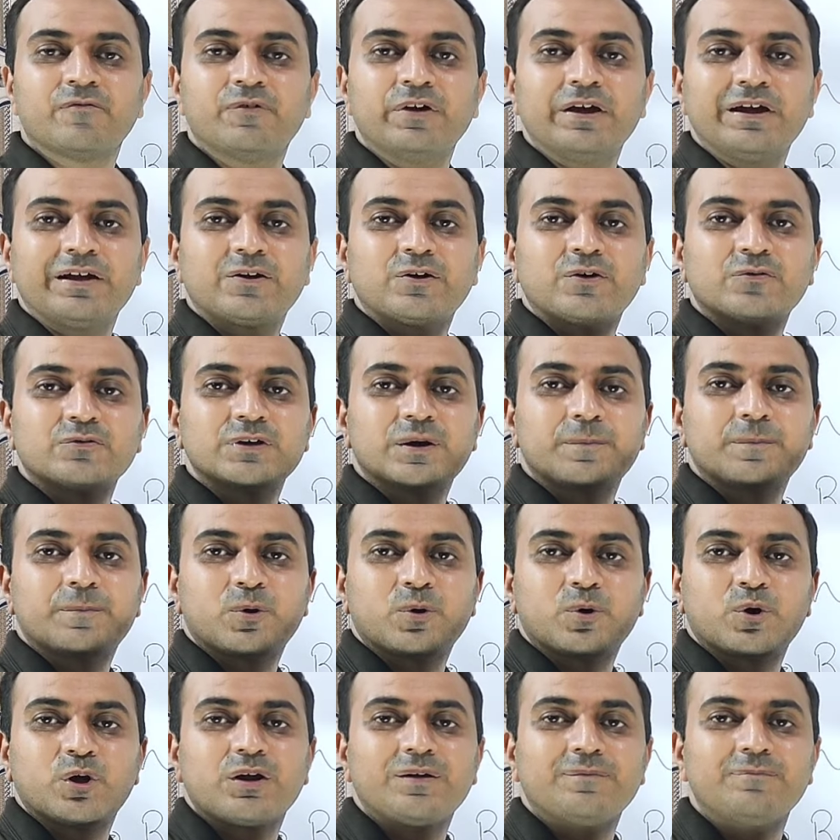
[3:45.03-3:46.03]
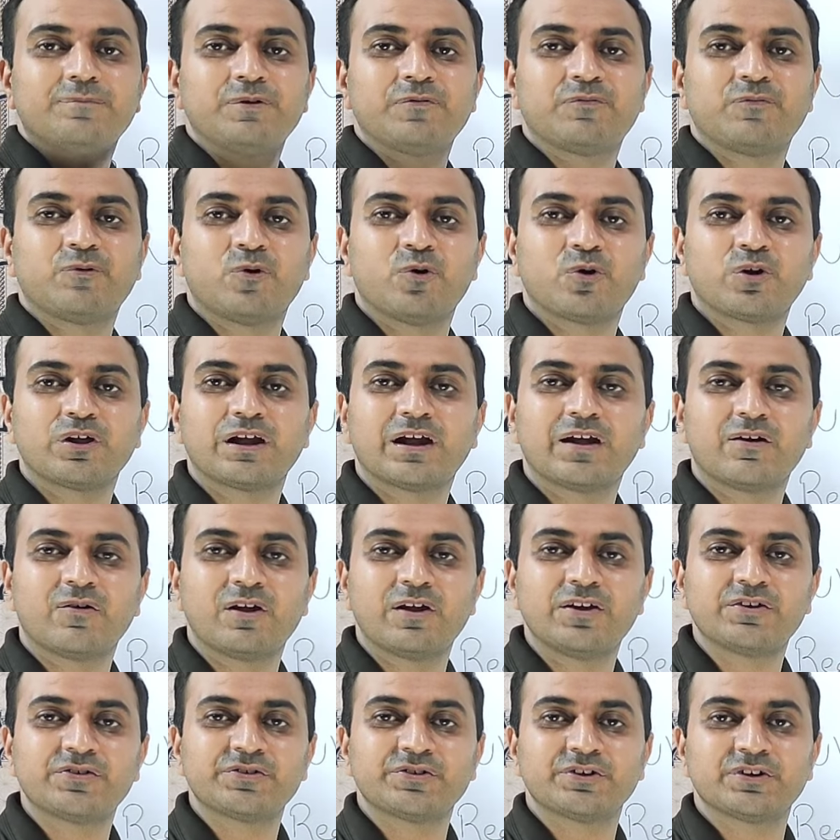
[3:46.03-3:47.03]
weight of the product before
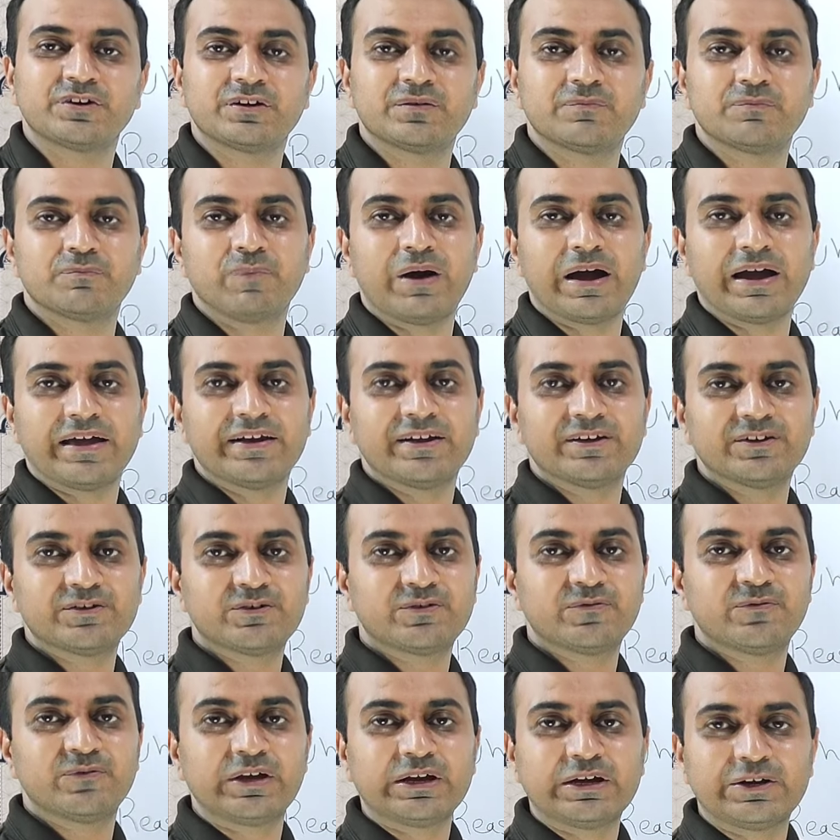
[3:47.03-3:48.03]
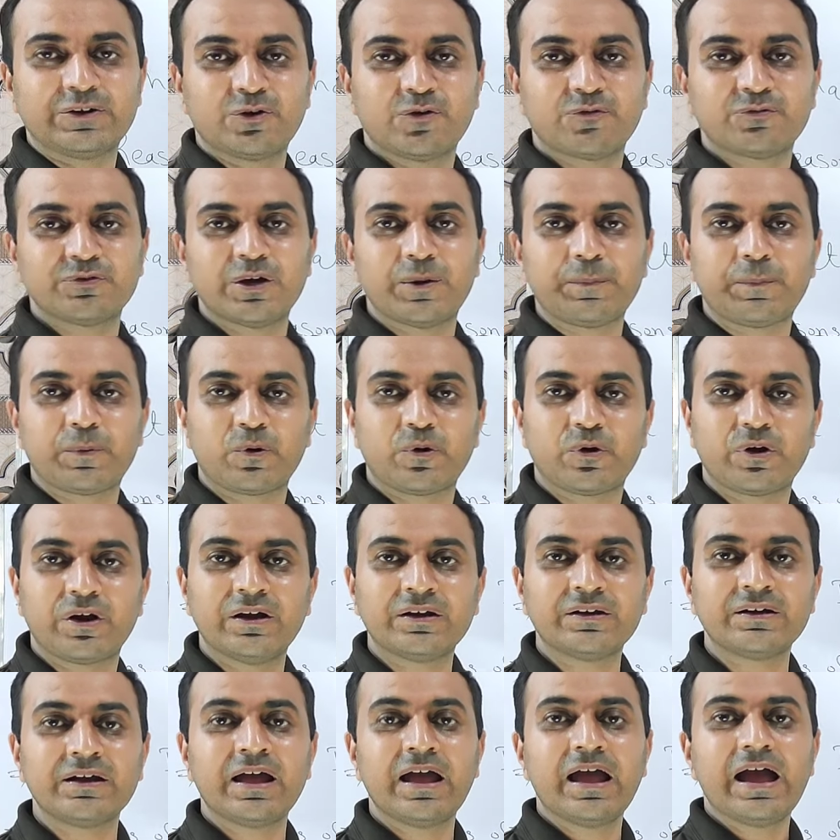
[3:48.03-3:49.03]
granulation minus weight of the
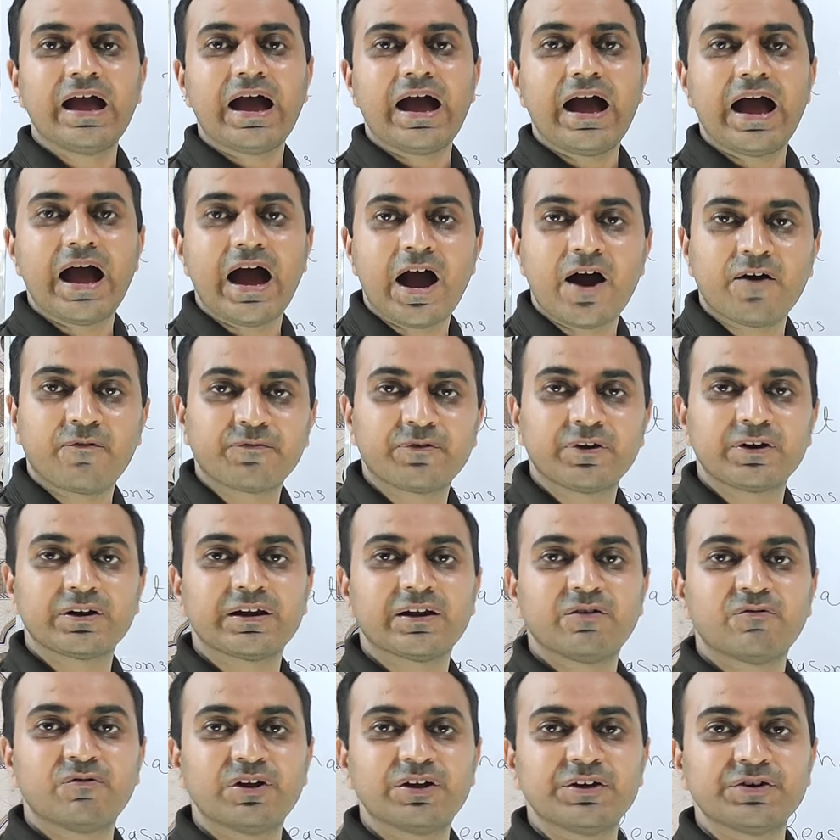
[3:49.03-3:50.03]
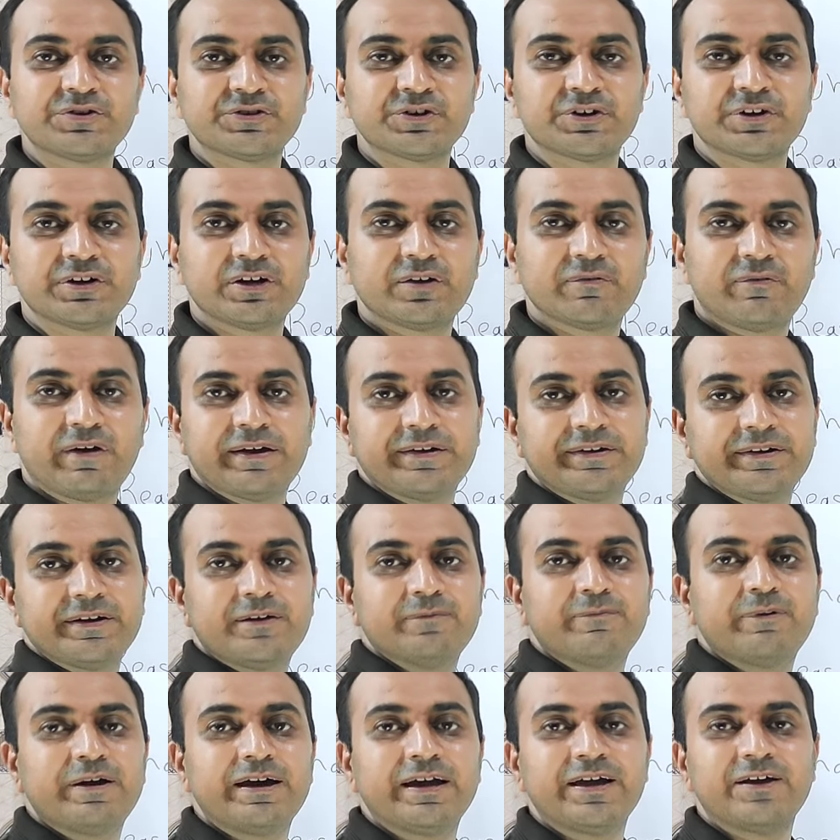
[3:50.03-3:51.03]
product after granulation
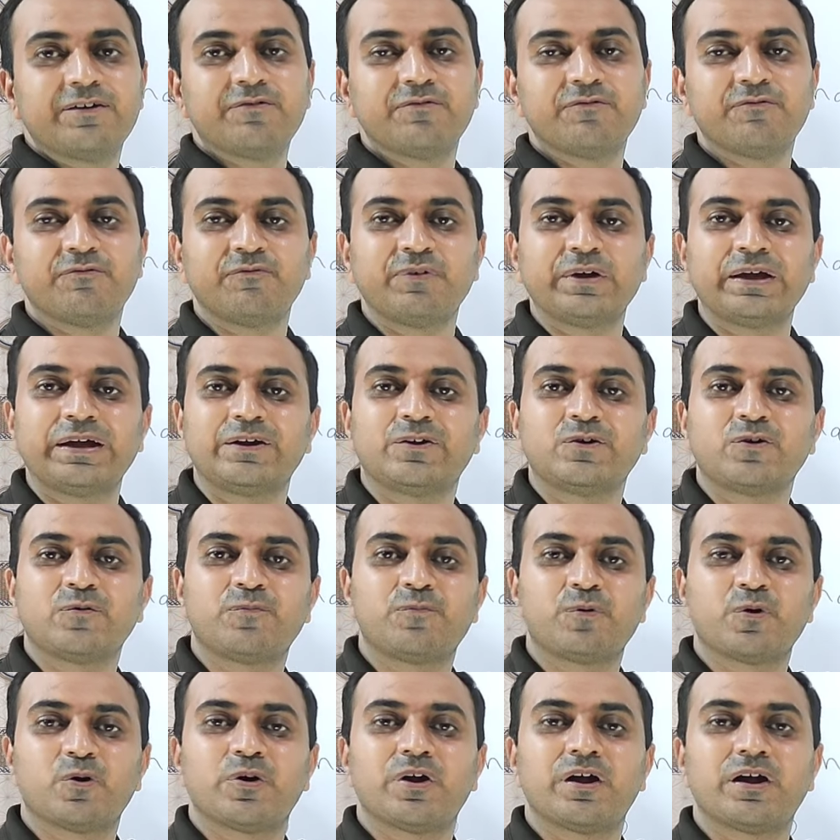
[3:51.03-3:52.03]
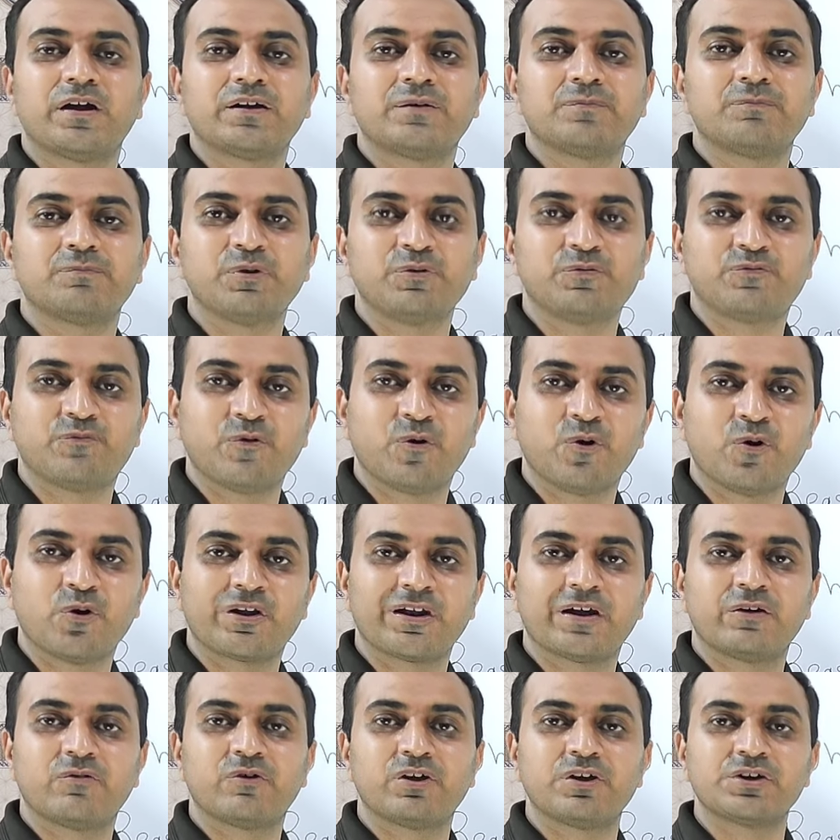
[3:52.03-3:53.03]
divided by weight of product
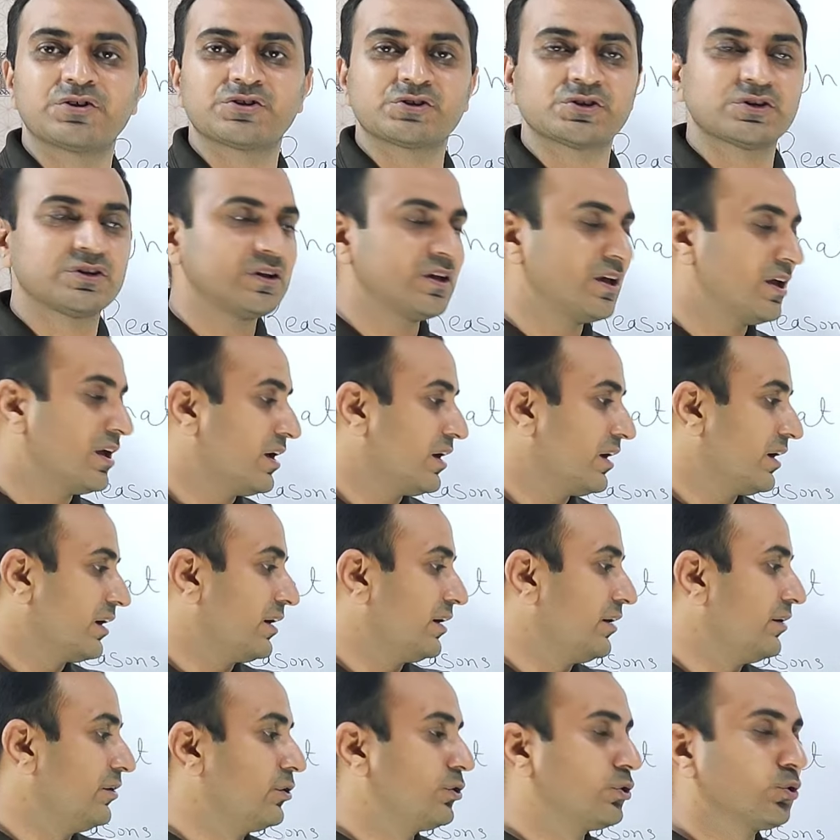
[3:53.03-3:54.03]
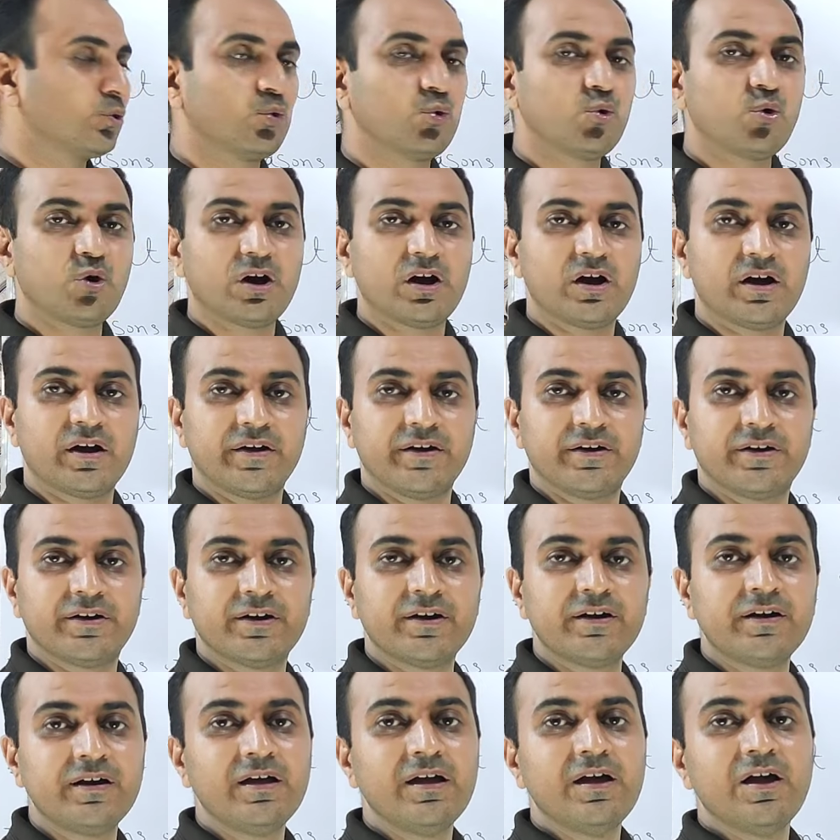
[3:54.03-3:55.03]
before granulation into
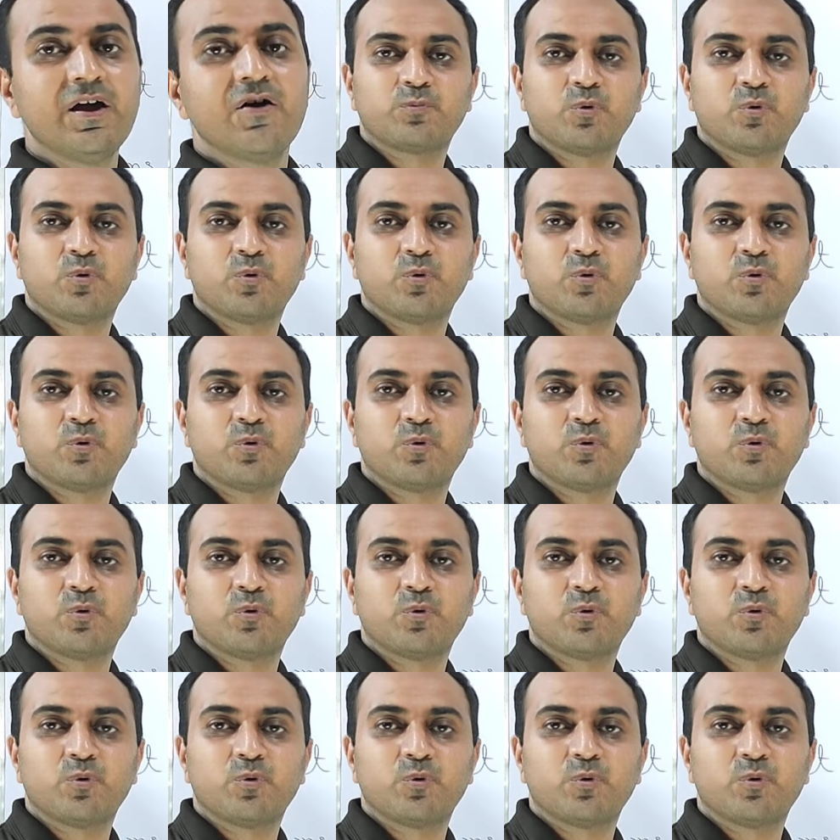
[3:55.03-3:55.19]
100.